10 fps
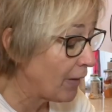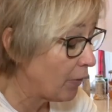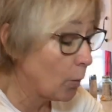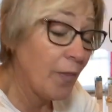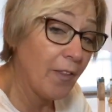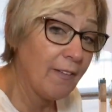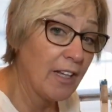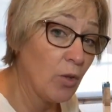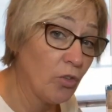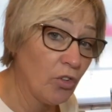The one thing
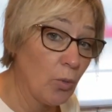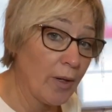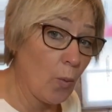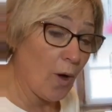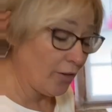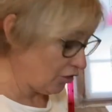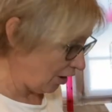you do want to watch